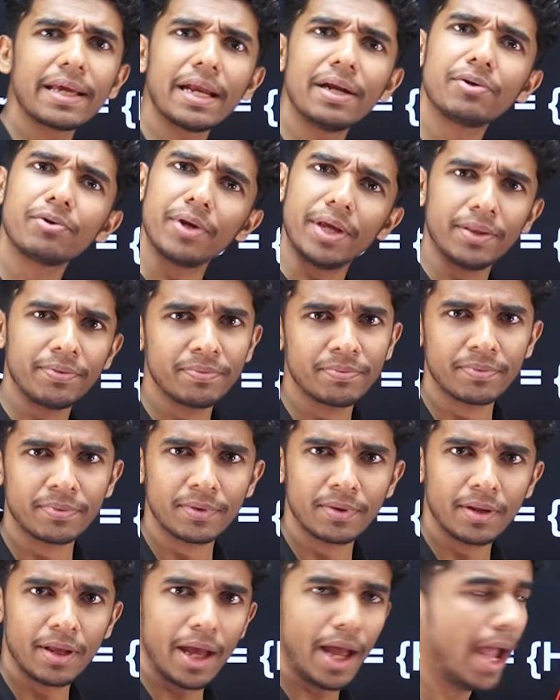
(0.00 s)
a tree.
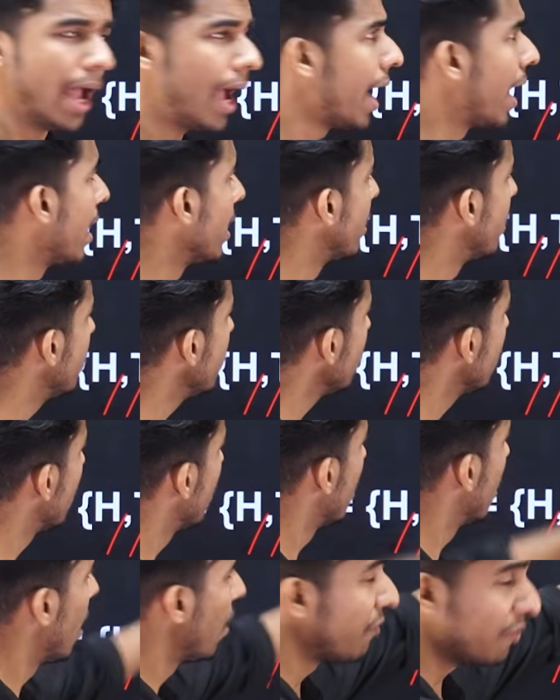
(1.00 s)
And
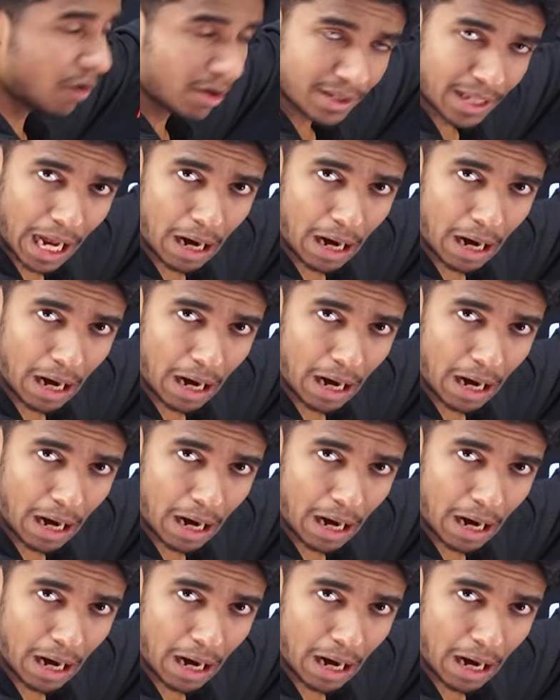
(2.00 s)
for the